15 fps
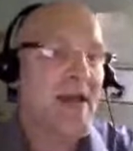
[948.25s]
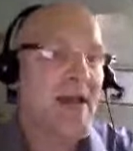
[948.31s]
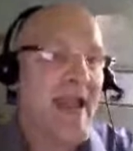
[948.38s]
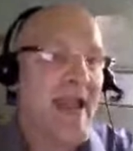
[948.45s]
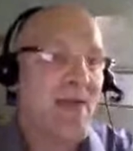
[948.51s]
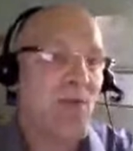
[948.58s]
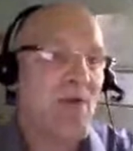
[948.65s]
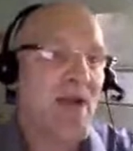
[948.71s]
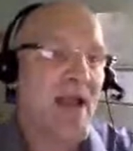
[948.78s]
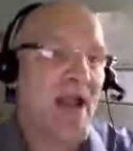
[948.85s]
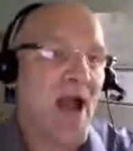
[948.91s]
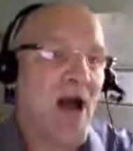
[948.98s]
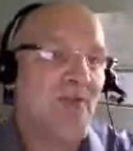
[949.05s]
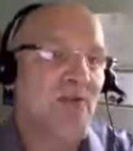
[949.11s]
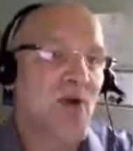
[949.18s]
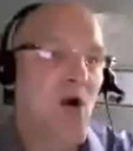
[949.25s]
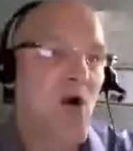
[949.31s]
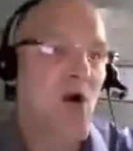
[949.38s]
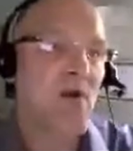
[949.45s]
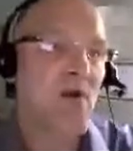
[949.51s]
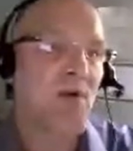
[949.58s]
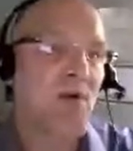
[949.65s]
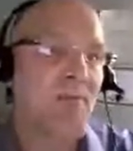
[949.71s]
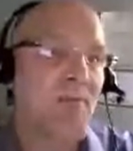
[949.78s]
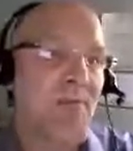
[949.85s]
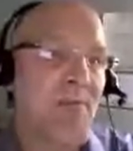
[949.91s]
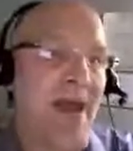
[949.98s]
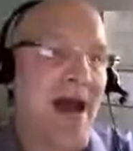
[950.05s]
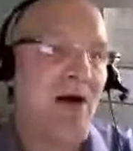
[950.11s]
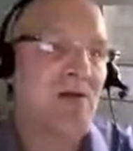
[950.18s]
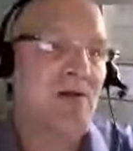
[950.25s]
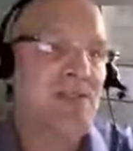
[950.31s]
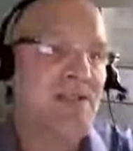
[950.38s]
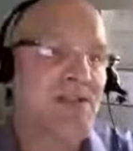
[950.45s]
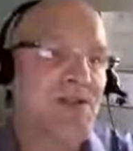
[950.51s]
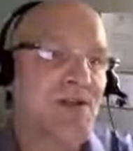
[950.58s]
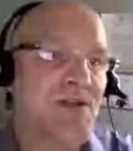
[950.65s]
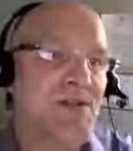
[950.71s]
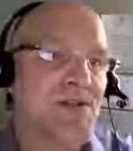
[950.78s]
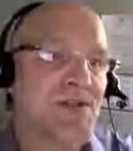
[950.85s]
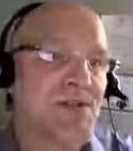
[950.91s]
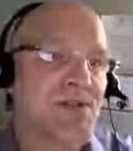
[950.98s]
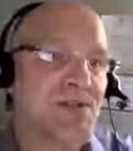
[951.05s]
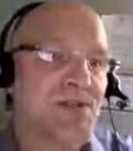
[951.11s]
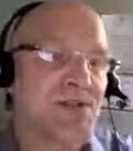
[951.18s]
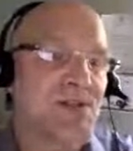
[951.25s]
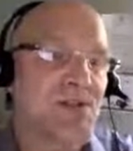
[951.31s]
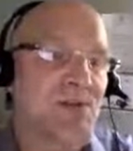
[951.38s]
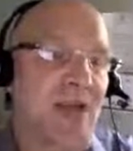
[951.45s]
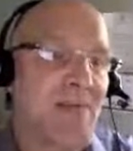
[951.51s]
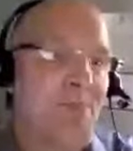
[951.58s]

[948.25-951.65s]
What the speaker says: and when I hover over it with my mouse, it turns to a